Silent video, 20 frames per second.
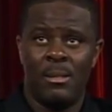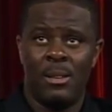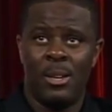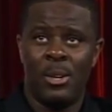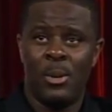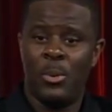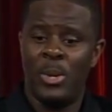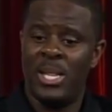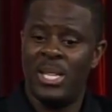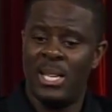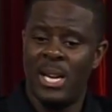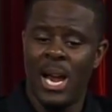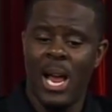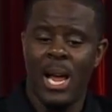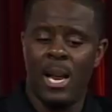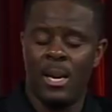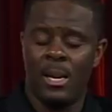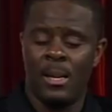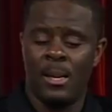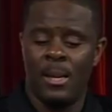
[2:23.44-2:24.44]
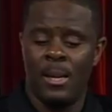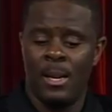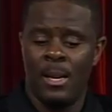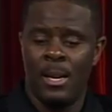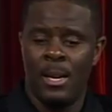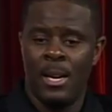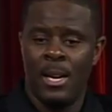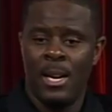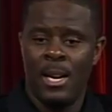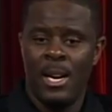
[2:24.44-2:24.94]
Louisiana,
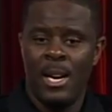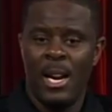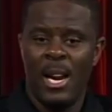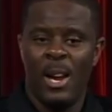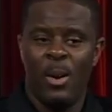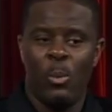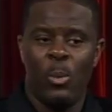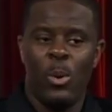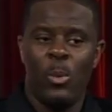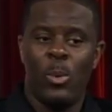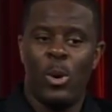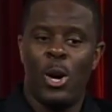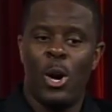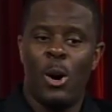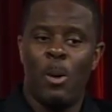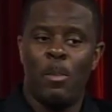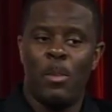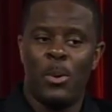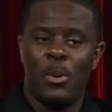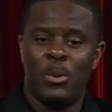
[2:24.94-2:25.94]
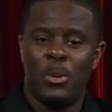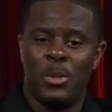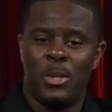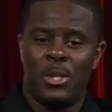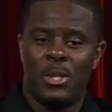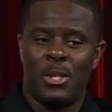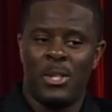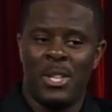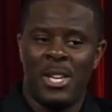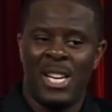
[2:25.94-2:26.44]
and we were
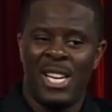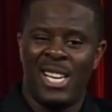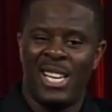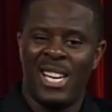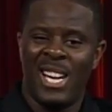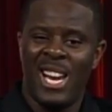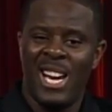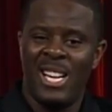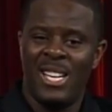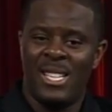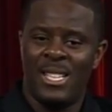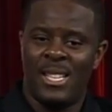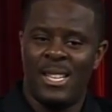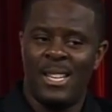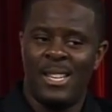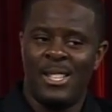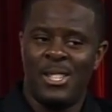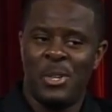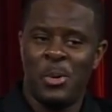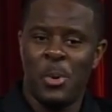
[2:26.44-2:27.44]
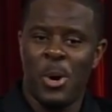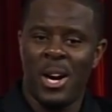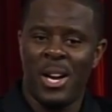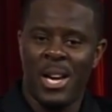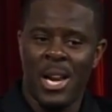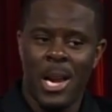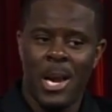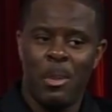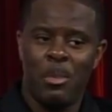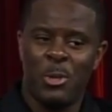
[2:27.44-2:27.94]
almost late to our
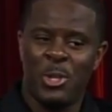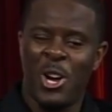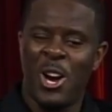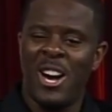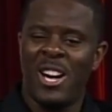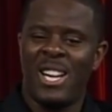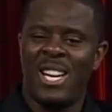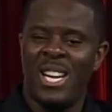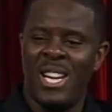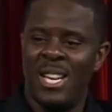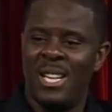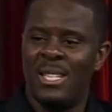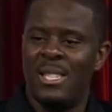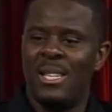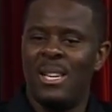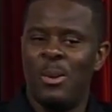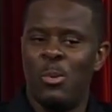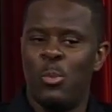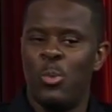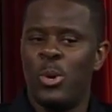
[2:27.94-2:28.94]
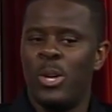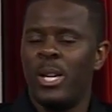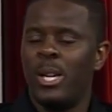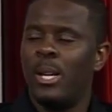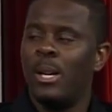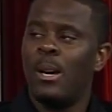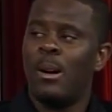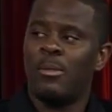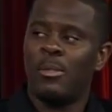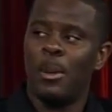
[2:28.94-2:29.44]
games. Our kids didn't want to
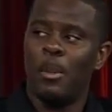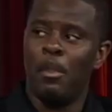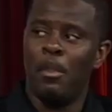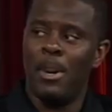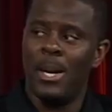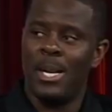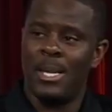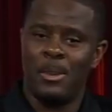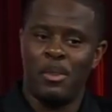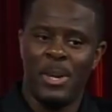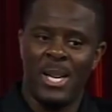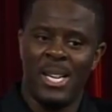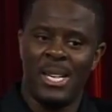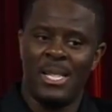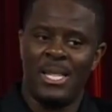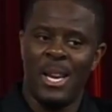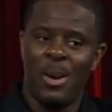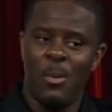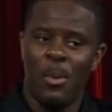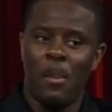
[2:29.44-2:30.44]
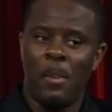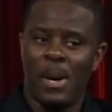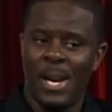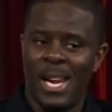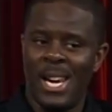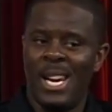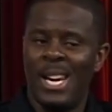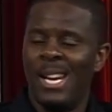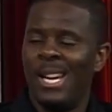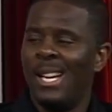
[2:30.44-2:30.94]
get off the bus because they were
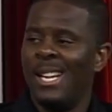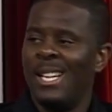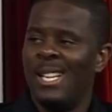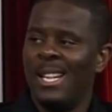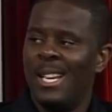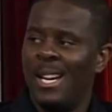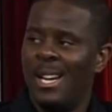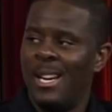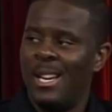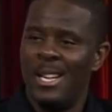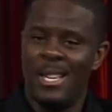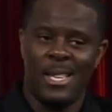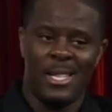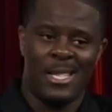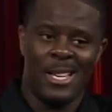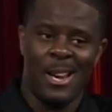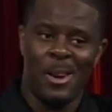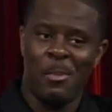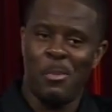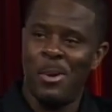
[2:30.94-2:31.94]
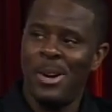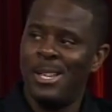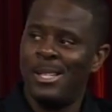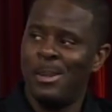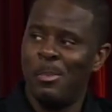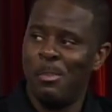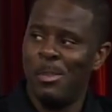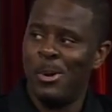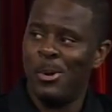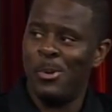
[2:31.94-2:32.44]
playing uh, in the
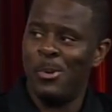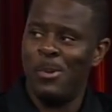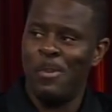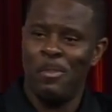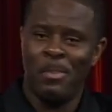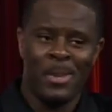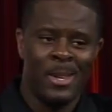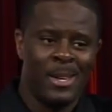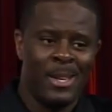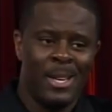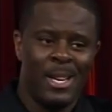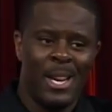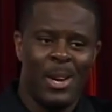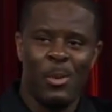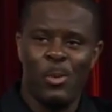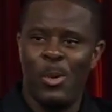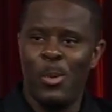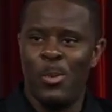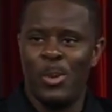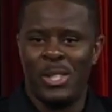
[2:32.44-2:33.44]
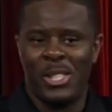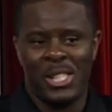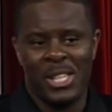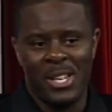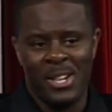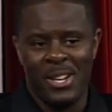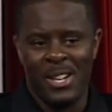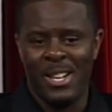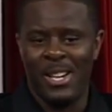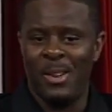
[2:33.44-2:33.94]
Celebration Bowl. And we were
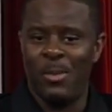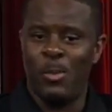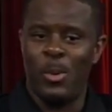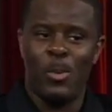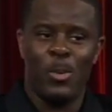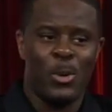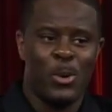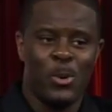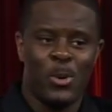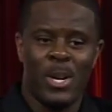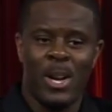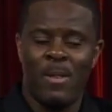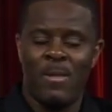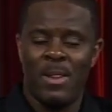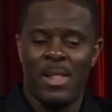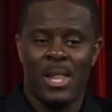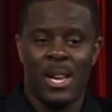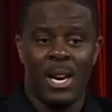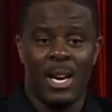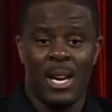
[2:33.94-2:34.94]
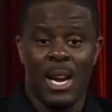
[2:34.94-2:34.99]
cheering and we were doing everything.